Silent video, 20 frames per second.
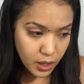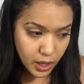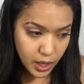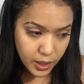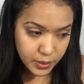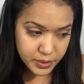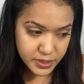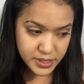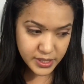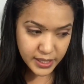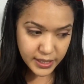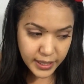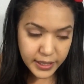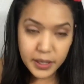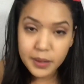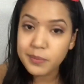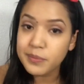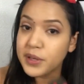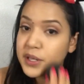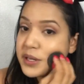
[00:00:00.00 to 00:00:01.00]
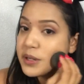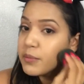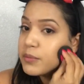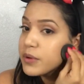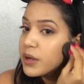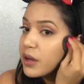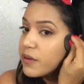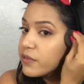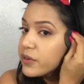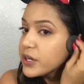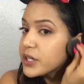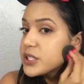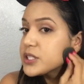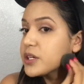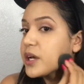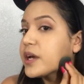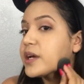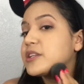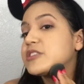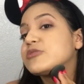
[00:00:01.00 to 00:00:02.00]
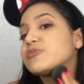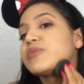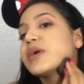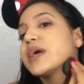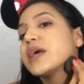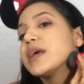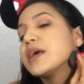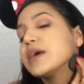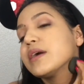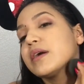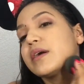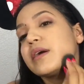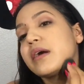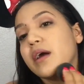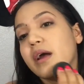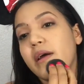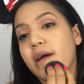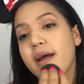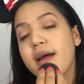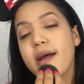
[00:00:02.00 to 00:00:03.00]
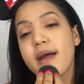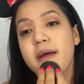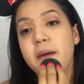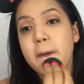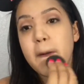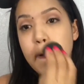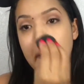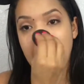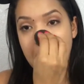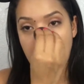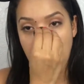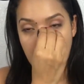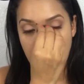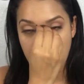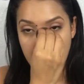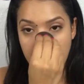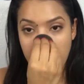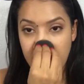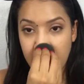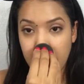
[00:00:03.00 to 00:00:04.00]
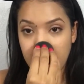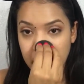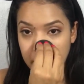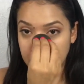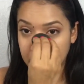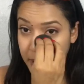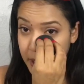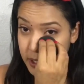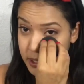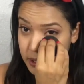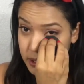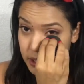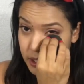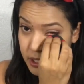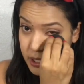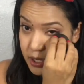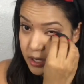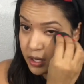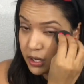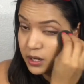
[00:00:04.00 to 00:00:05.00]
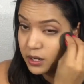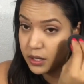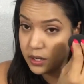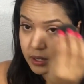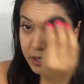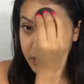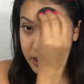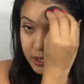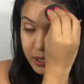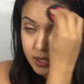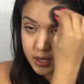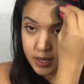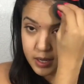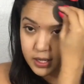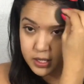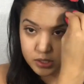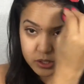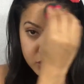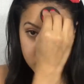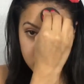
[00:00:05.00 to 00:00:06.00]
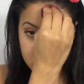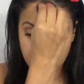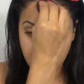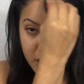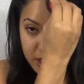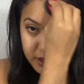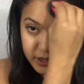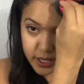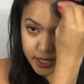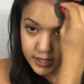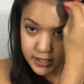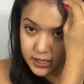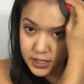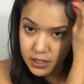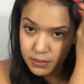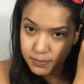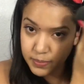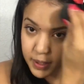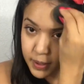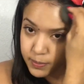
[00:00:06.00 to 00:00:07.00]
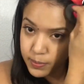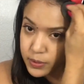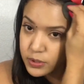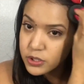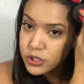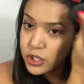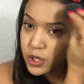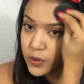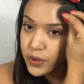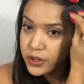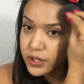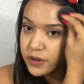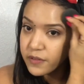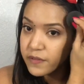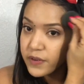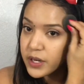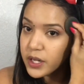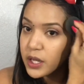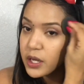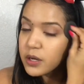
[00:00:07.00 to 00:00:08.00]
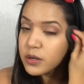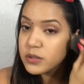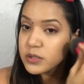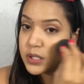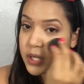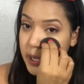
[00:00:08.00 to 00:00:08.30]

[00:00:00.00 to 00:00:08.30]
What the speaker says: I would say, like a medium coverage, guys, right here. I didn't put the dot that some people show in their videos.